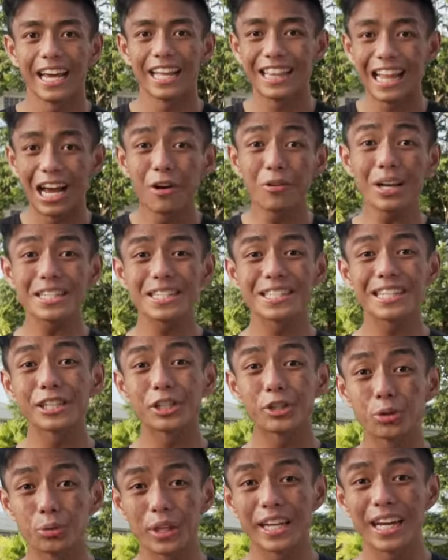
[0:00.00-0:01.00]
And now let's start
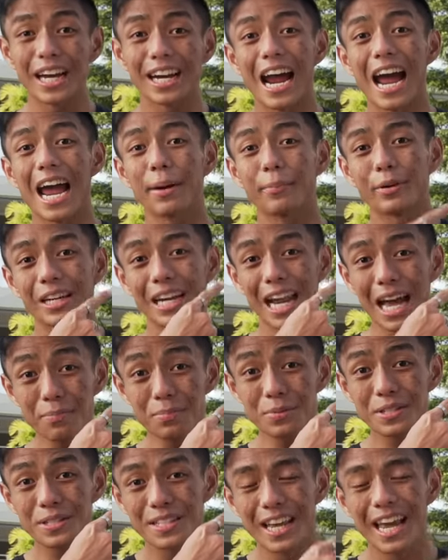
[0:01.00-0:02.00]
shooting our
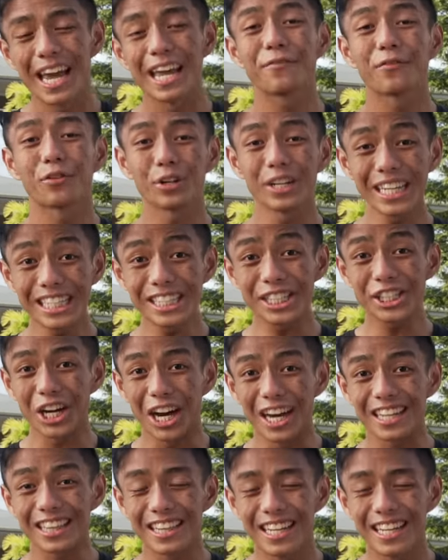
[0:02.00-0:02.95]
hyperlapse, and for each shot,